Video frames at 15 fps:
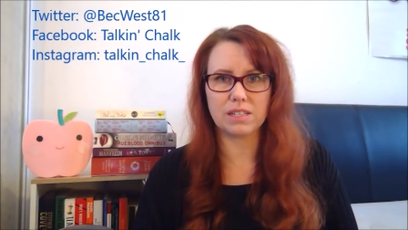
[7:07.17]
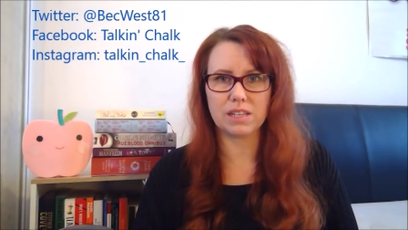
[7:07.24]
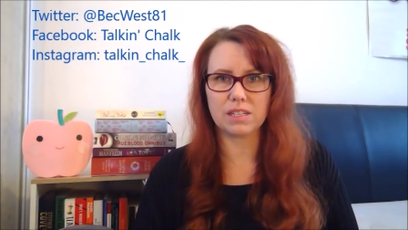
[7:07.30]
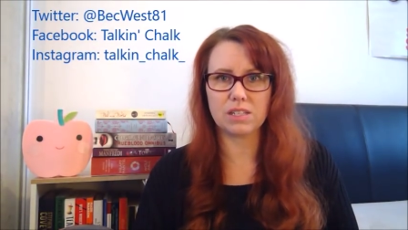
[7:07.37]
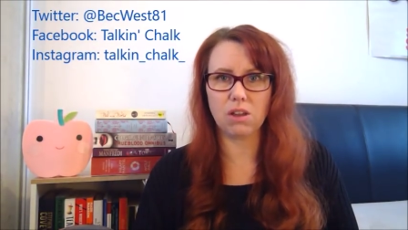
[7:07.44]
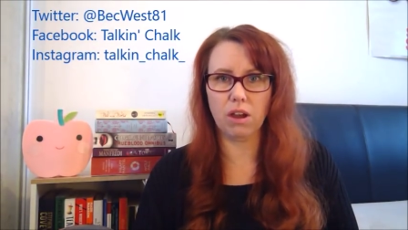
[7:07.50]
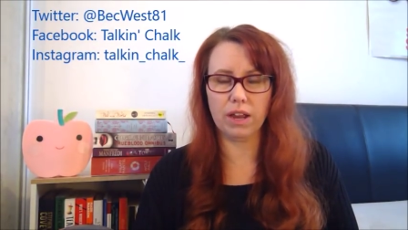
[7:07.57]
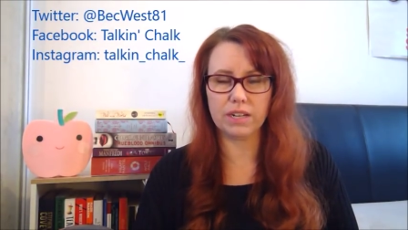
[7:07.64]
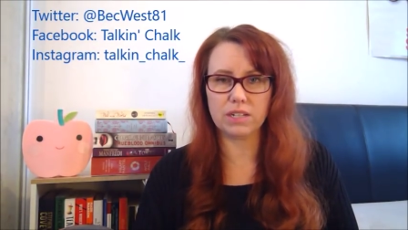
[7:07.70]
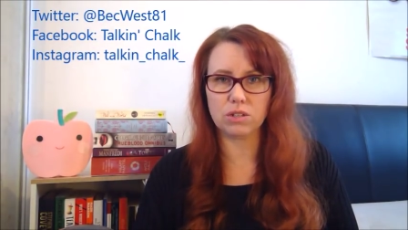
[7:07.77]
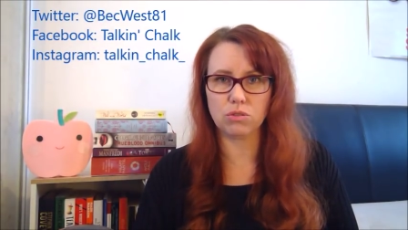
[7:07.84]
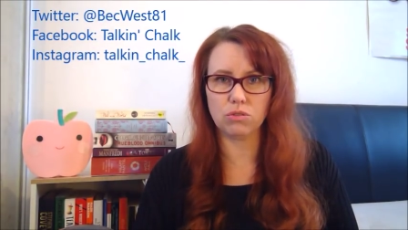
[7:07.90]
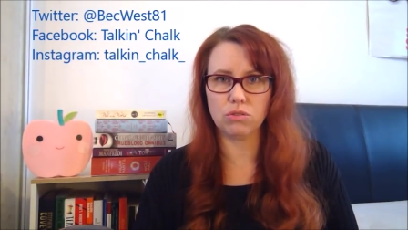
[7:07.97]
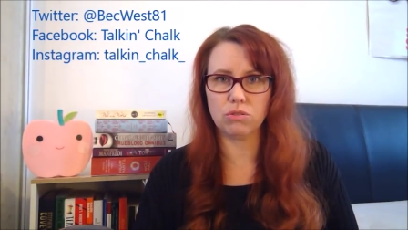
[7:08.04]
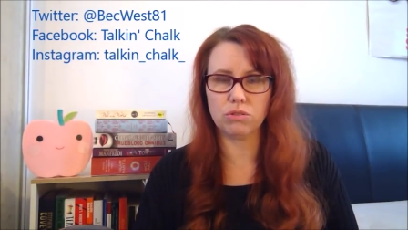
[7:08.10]
their sight,
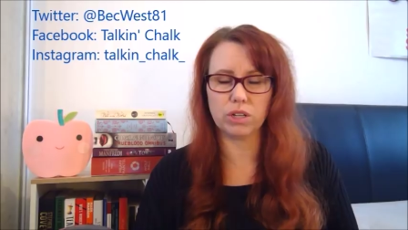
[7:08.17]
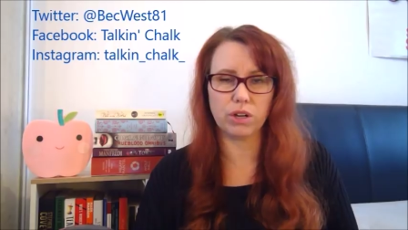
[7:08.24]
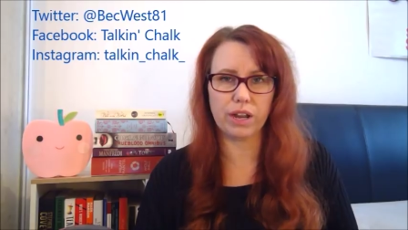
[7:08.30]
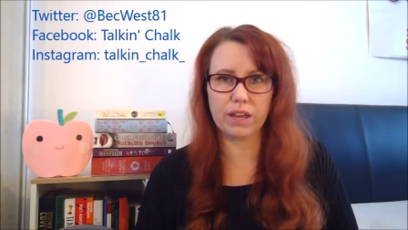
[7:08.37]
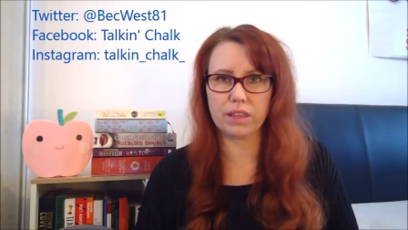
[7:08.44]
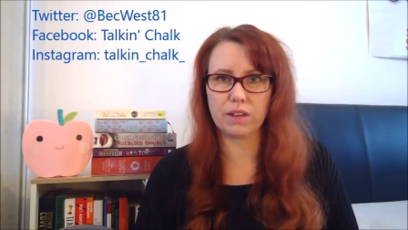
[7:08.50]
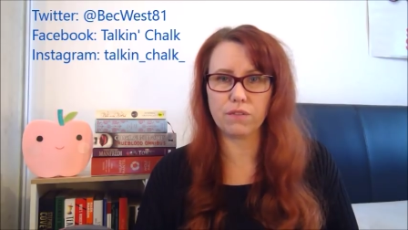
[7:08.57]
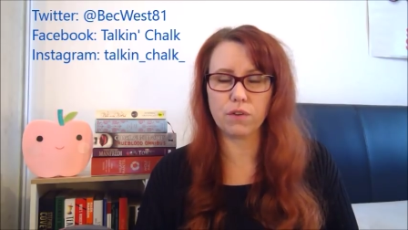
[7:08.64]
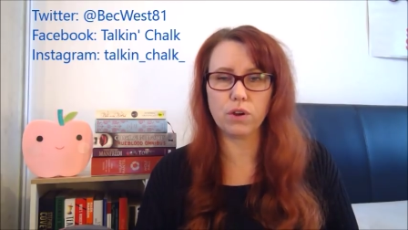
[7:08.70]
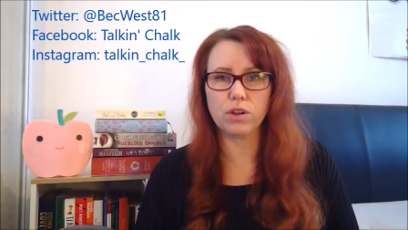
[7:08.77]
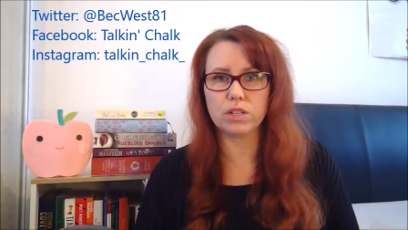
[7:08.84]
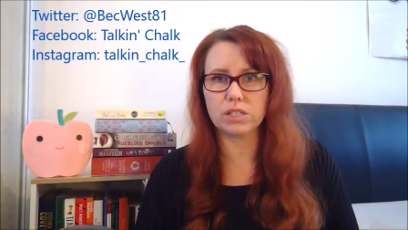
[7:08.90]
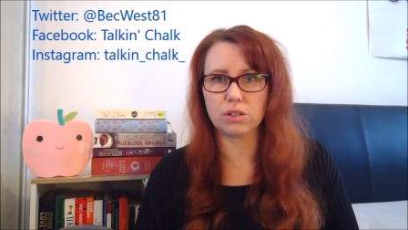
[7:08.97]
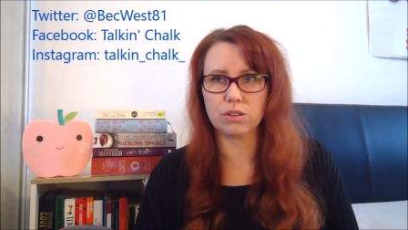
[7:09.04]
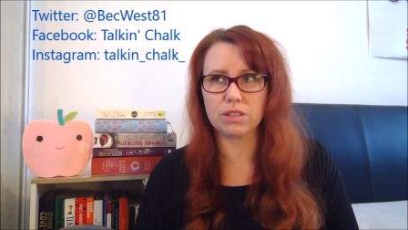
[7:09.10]
or, you know, how they
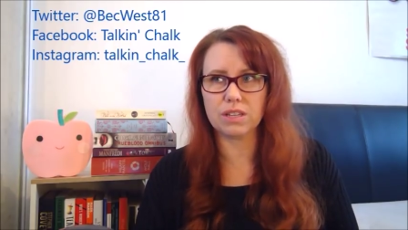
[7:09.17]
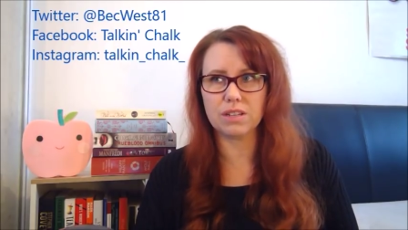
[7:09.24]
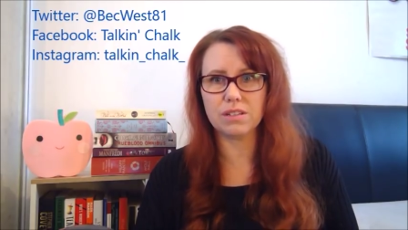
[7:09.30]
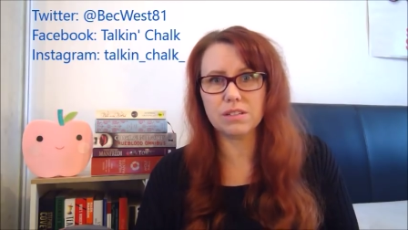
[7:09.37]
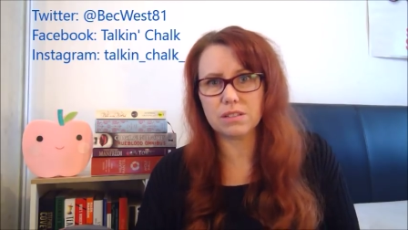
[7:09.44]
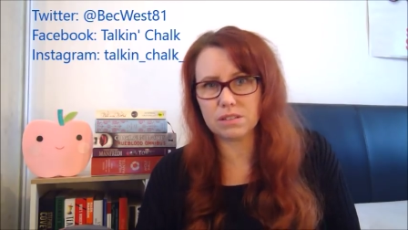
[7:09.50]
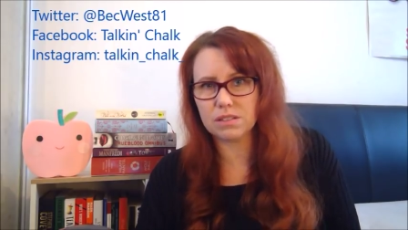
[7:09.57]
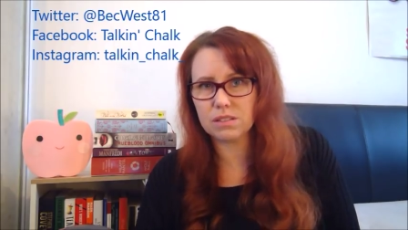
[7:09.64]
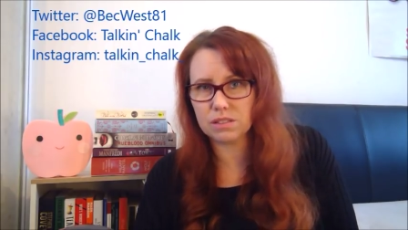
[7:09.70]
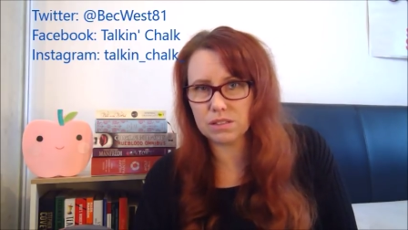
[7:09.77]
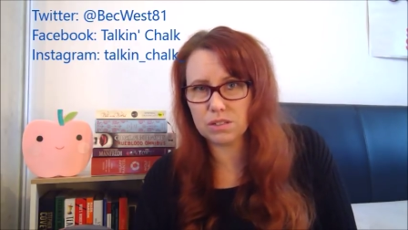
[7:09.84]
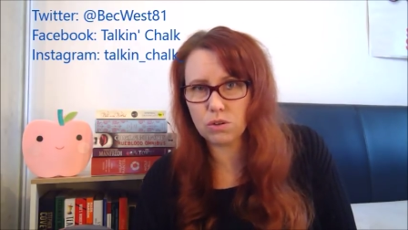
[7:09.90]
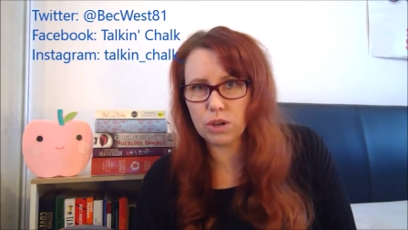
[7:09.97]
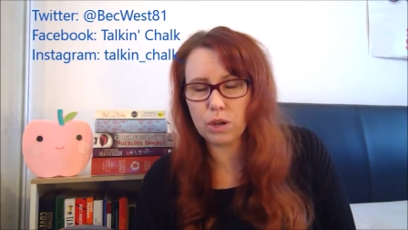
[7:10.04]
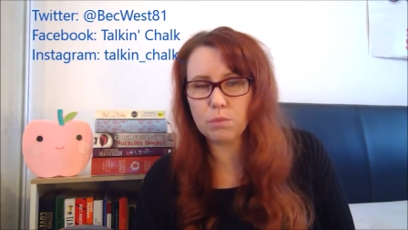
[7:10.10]
focus on things, it
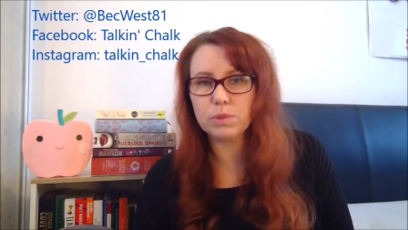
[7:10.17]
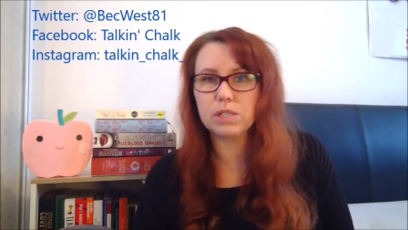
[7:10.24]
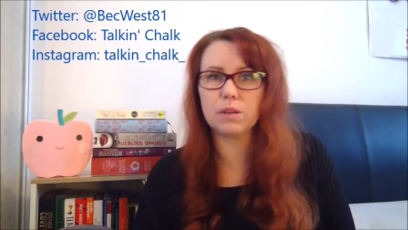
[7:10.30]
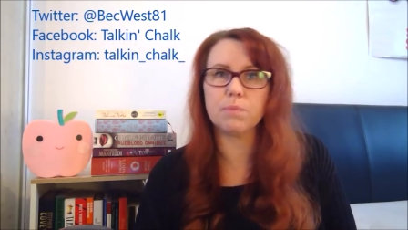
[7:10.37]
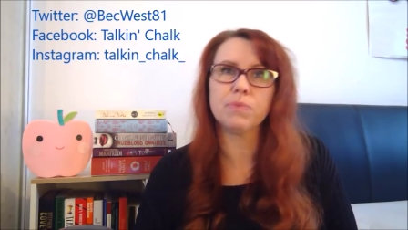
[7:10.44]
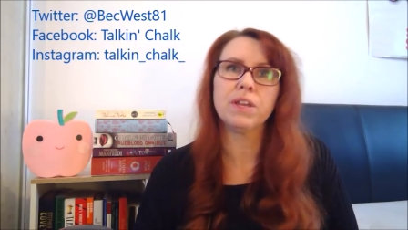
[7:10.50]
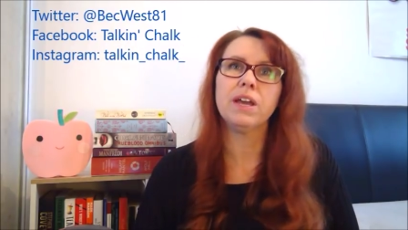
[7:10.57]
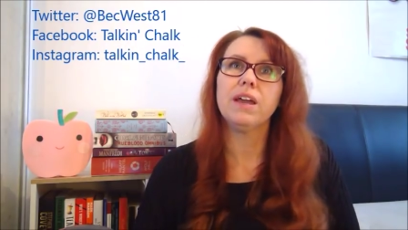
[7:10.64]
still helps them.